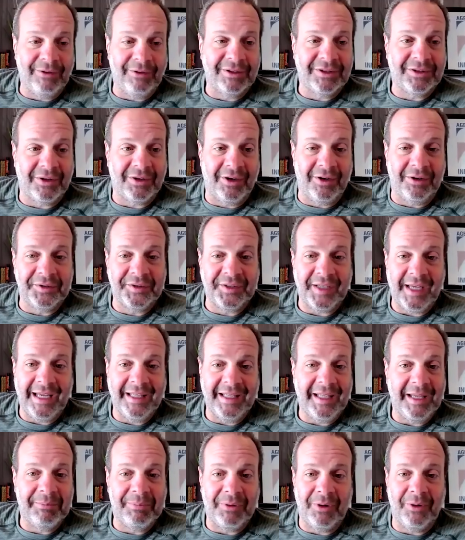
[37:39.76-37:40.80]
results
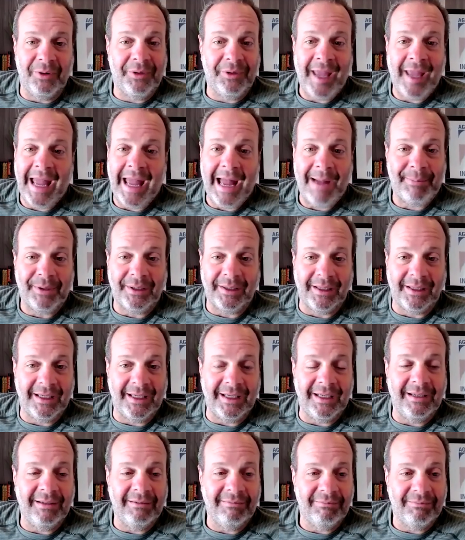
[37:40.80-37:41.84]
and they both
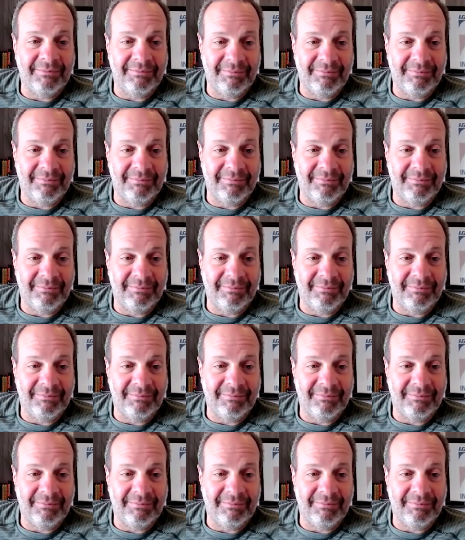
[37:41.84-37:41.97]
happily